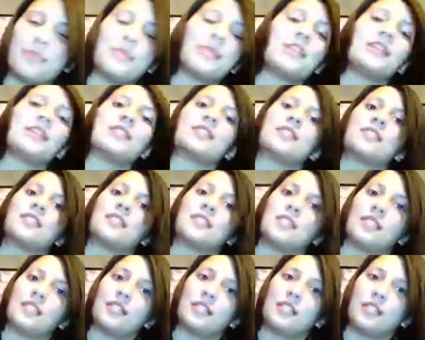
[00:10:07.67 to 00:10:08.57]
It's
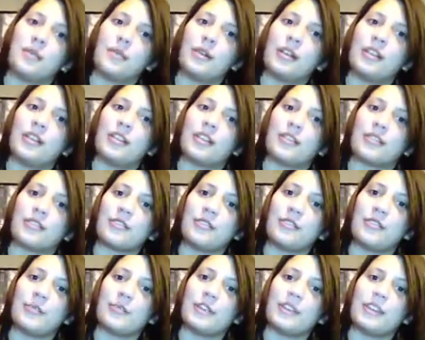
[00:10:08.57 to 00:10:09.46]
quite
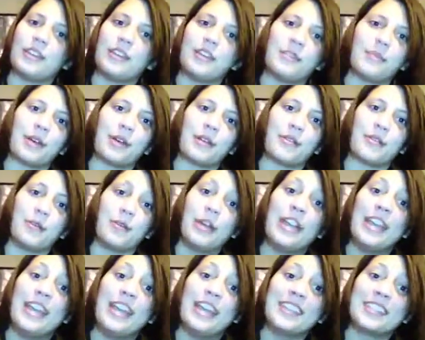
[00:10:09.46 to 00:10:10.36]
literally been about a
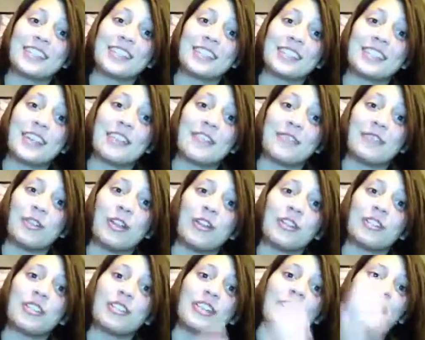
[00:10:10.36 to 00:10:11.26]
week since I've
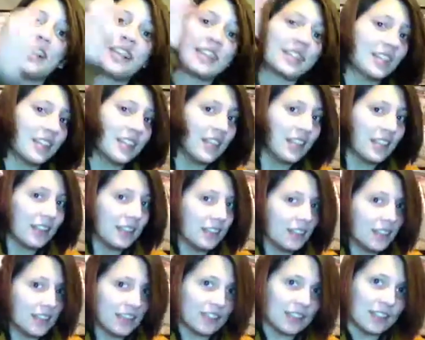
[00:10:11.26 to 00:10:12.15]
vlogged last.
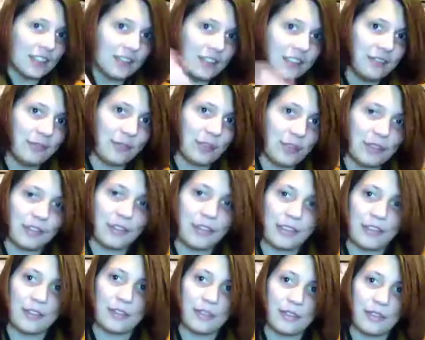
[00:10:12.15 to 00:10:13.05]
This daily vlog
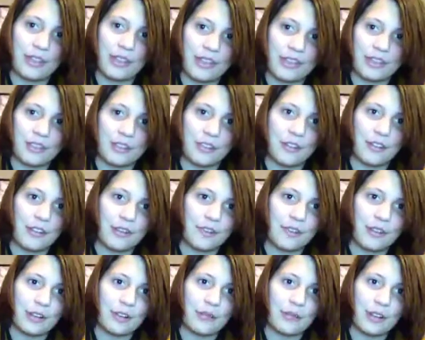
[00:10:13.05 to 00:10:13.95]
thing really hasn't gone
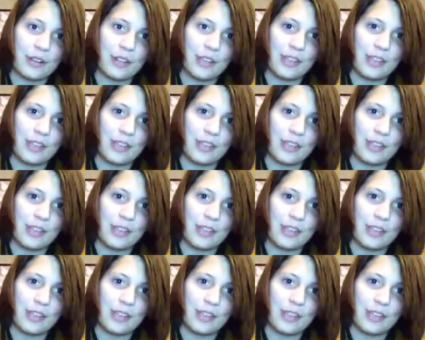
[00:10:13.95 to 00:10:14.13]
very well.